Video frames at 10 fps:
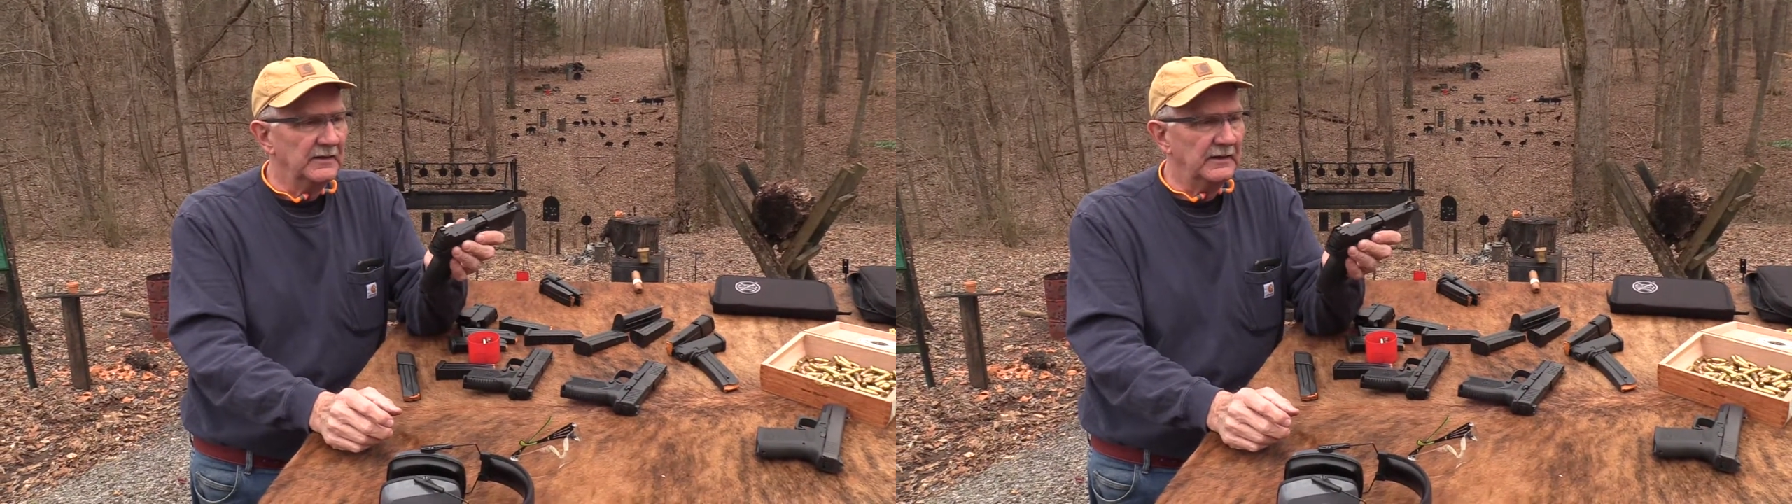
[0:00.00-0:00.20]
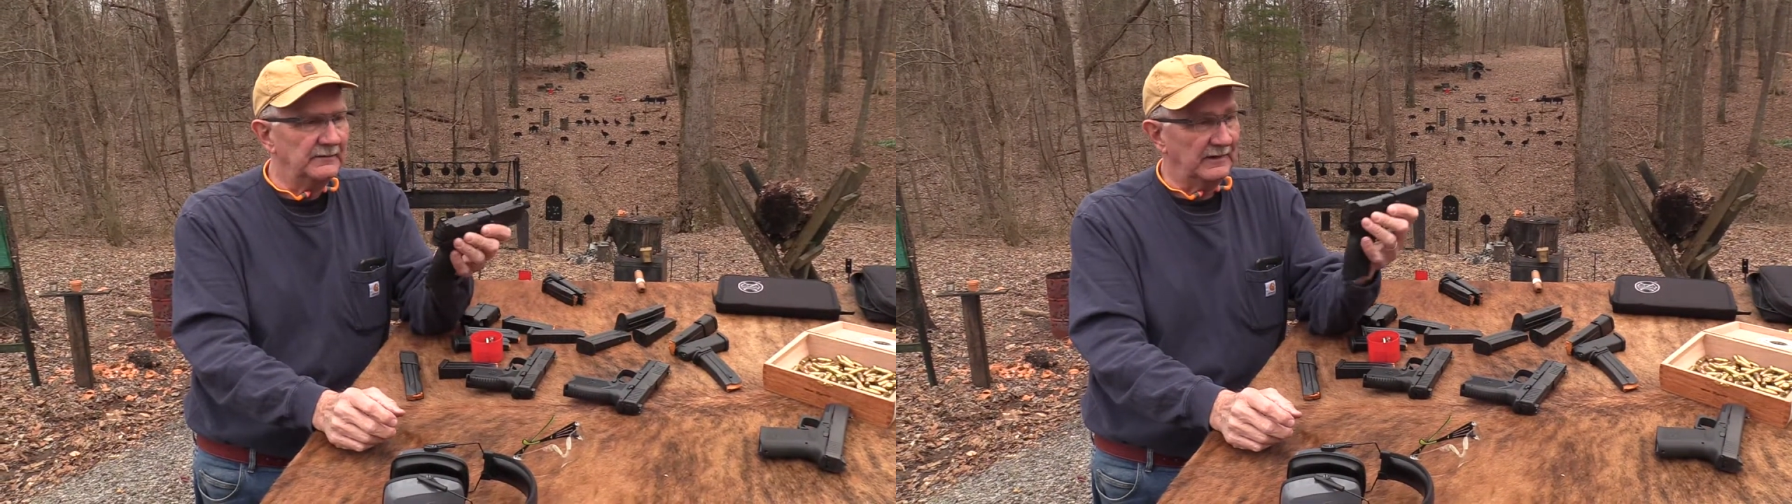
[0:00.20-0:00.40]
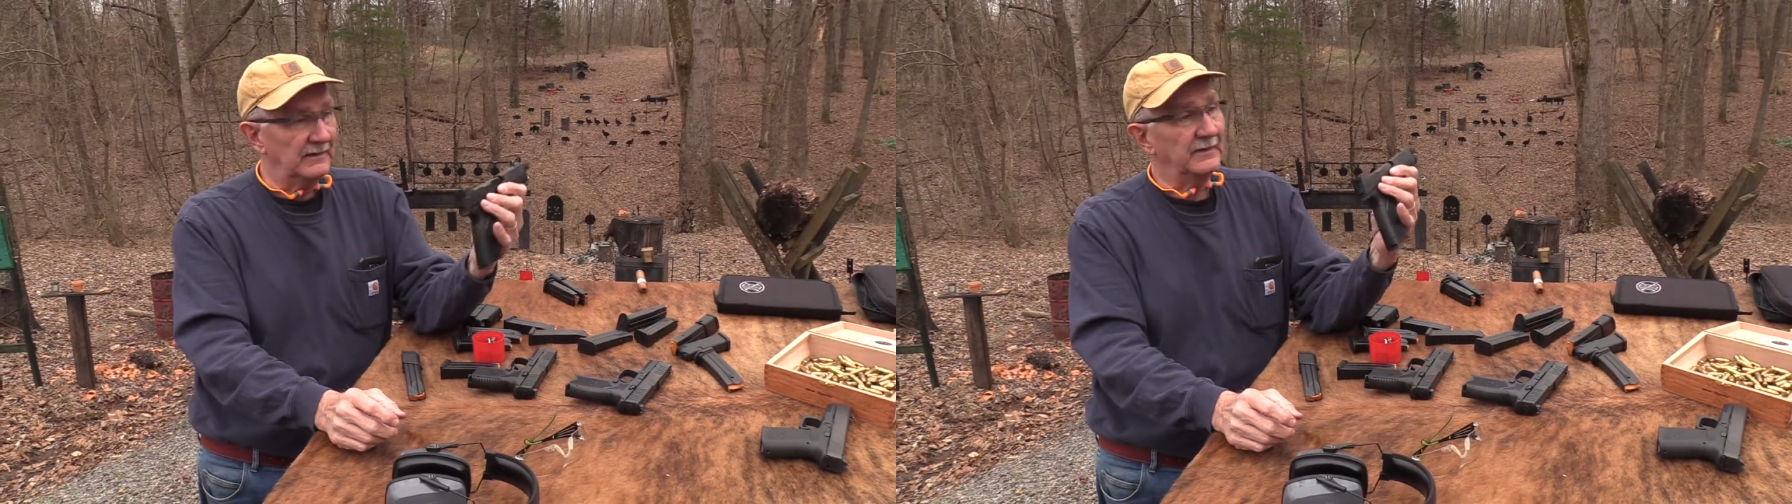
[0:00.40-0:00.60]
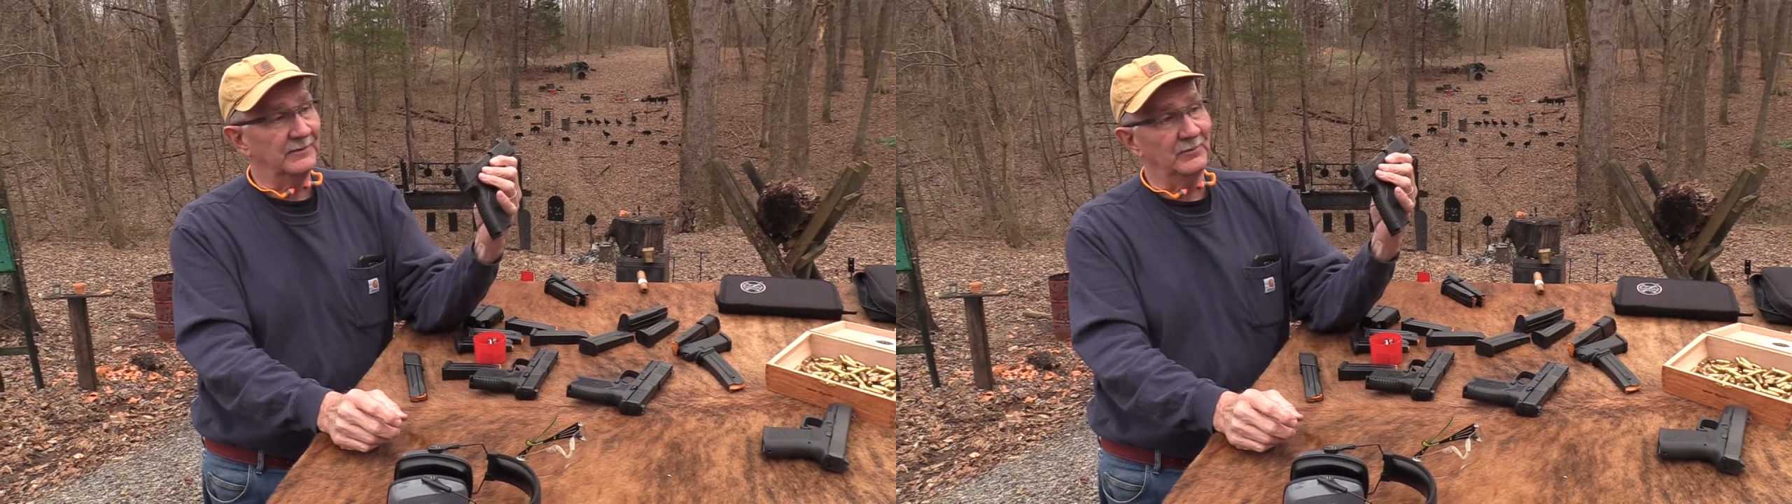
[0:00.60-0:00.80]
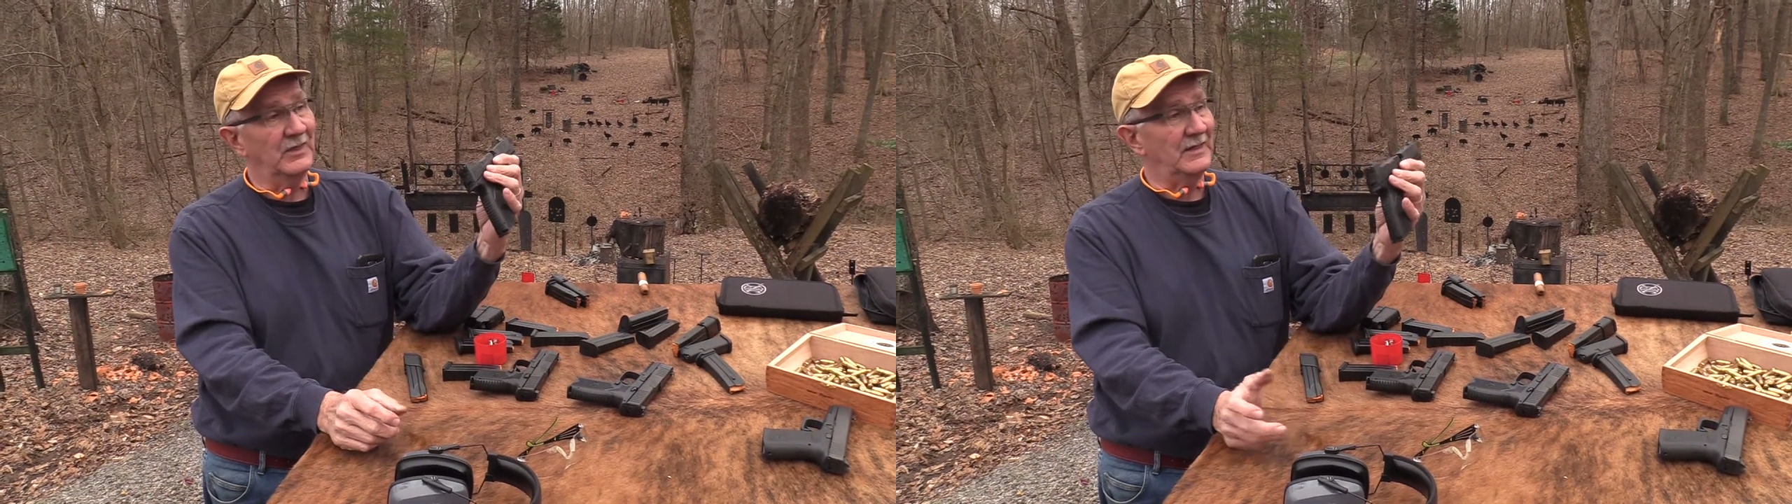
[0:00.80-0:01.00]
I like
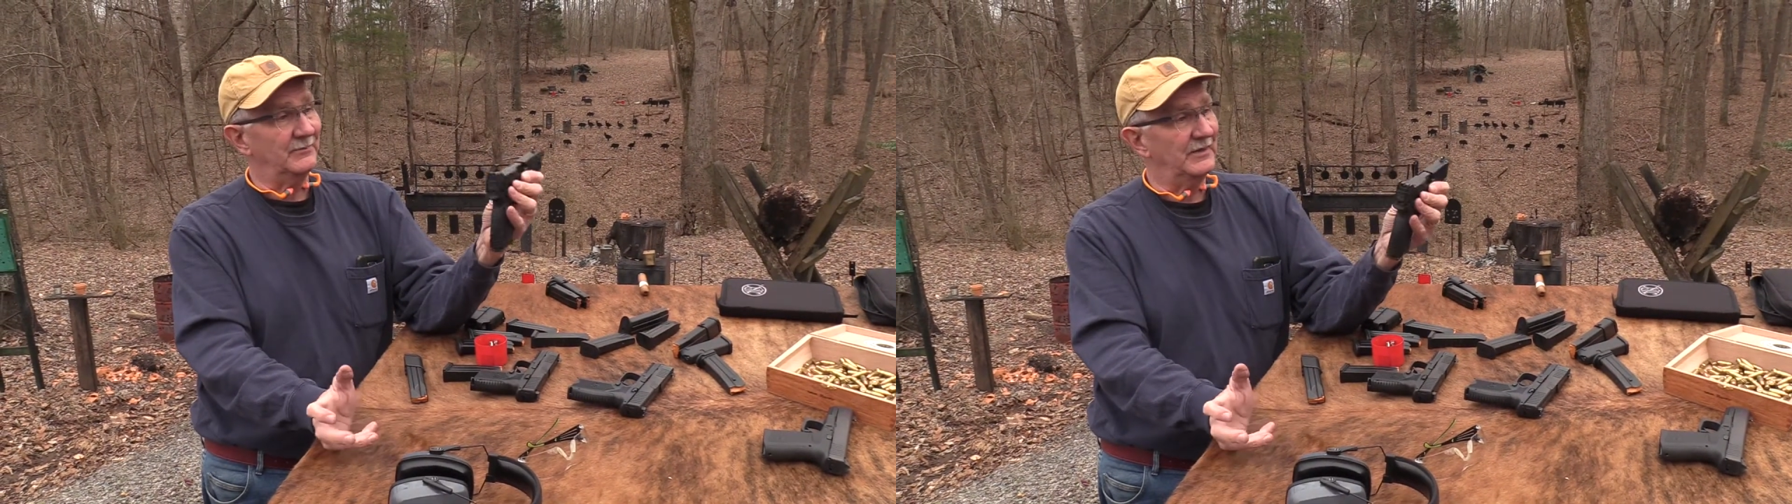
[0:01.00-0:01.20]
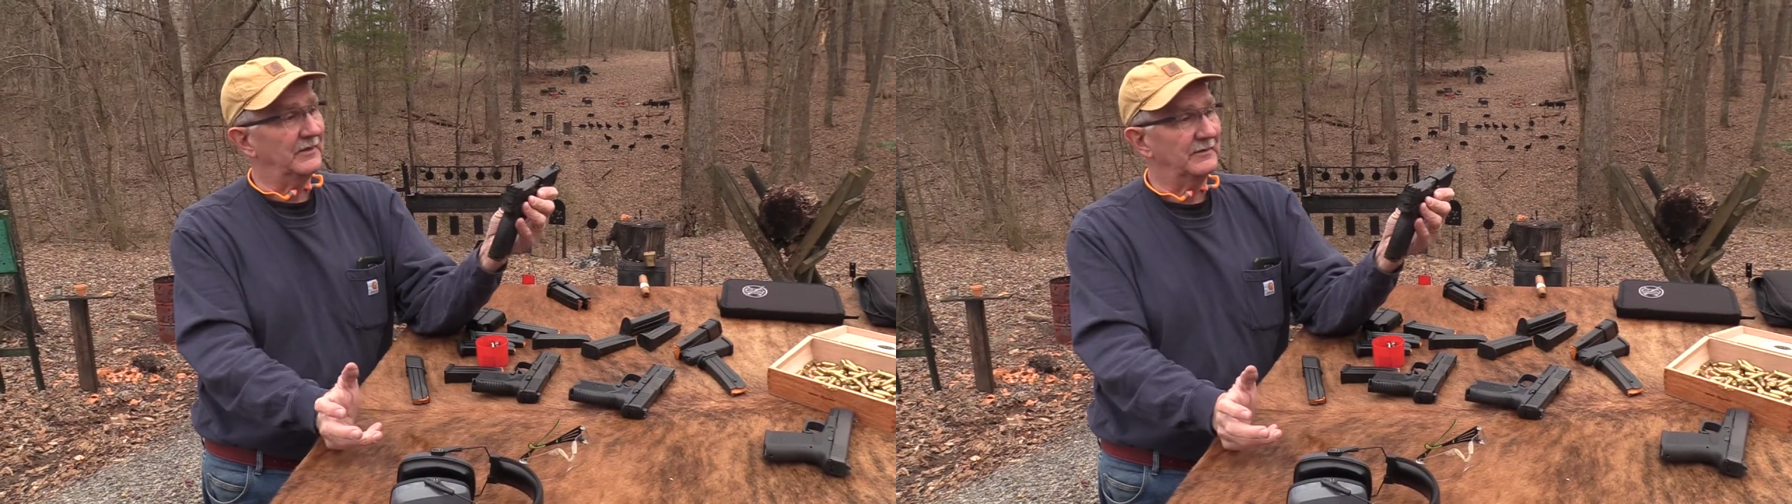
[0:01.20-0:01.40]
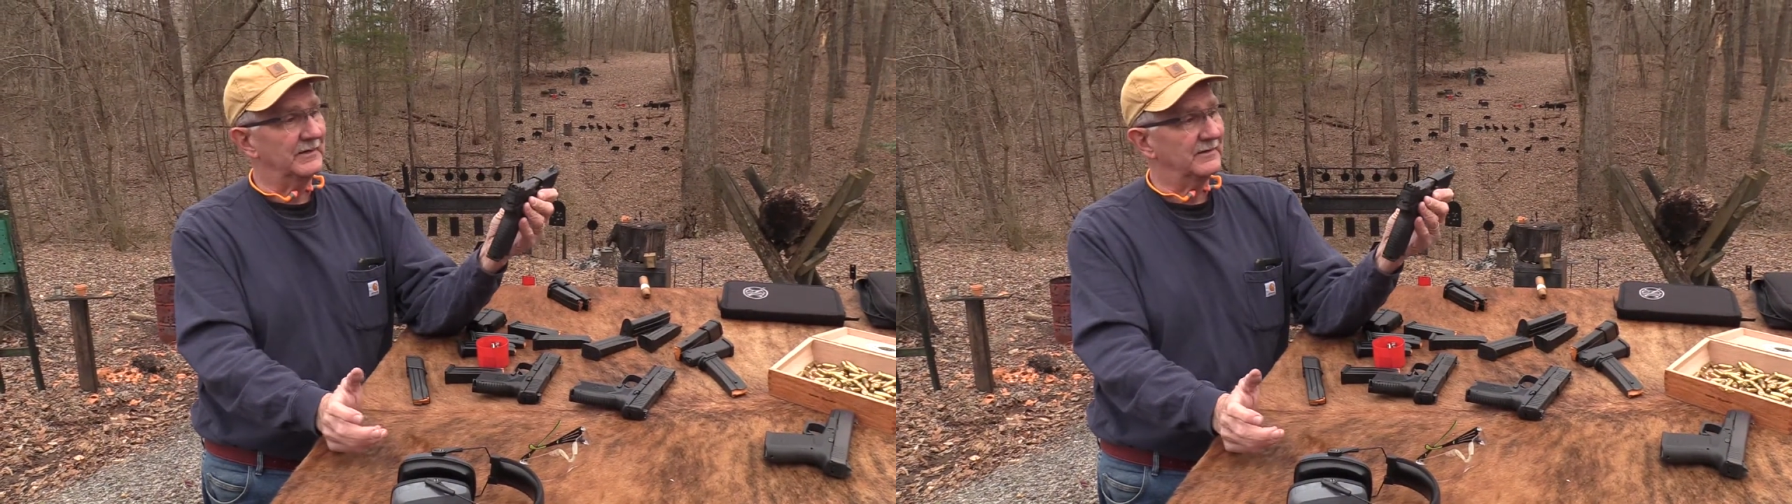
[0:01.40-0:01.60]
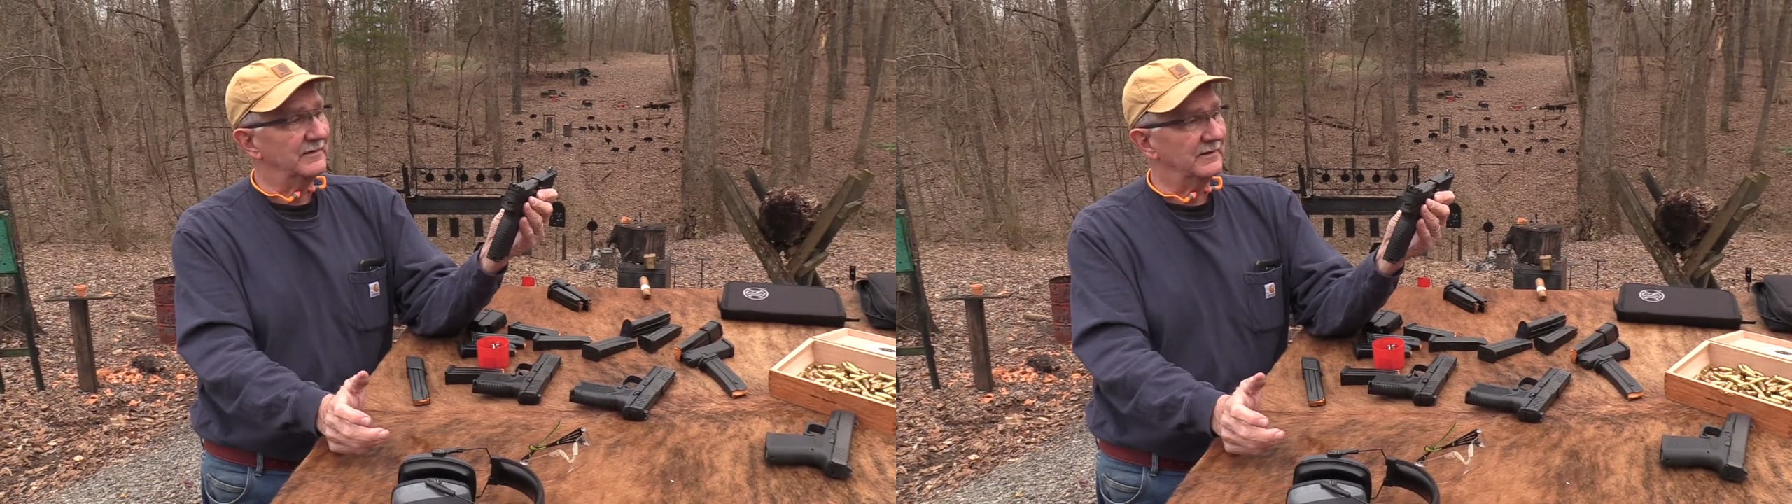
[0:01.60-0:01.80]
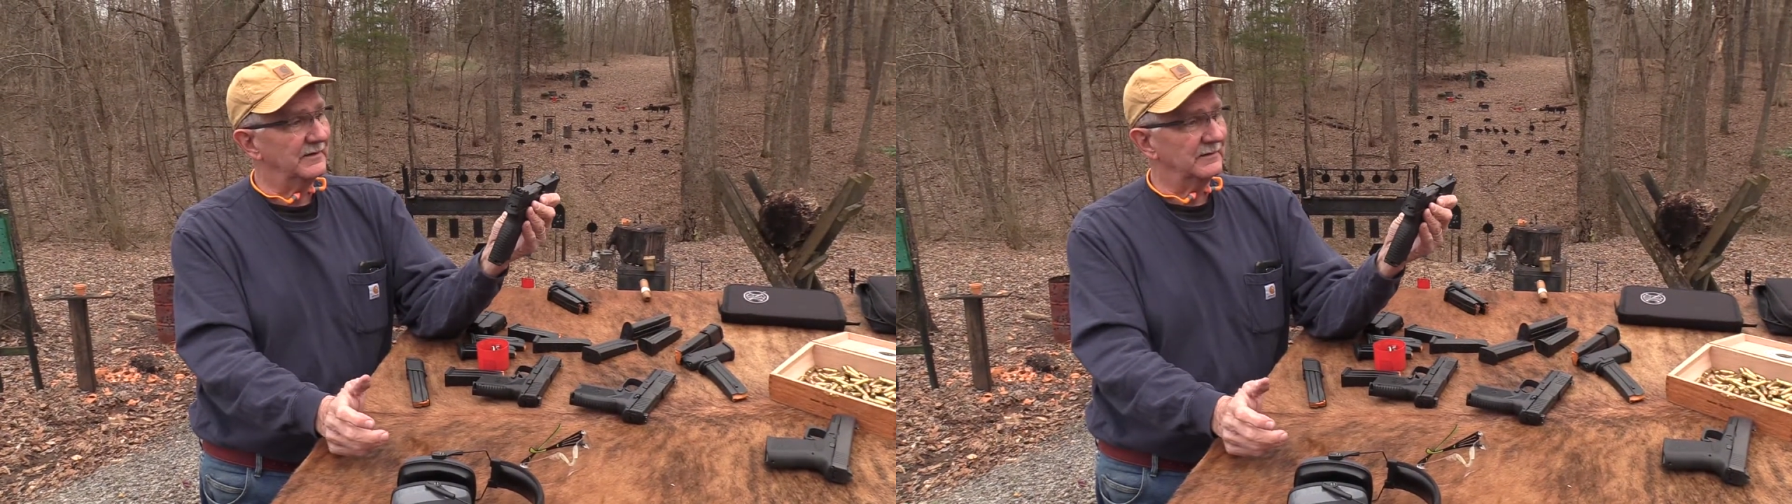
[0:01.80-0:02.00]
the black better, I
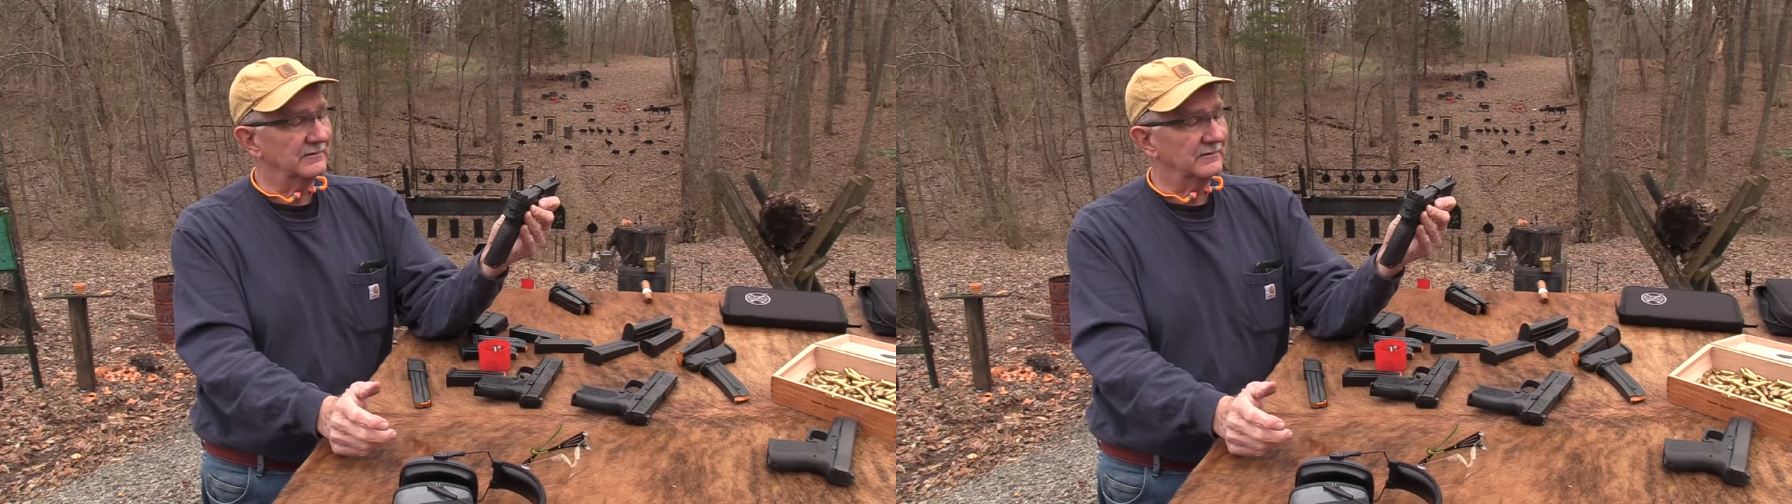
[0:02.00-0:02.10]
think.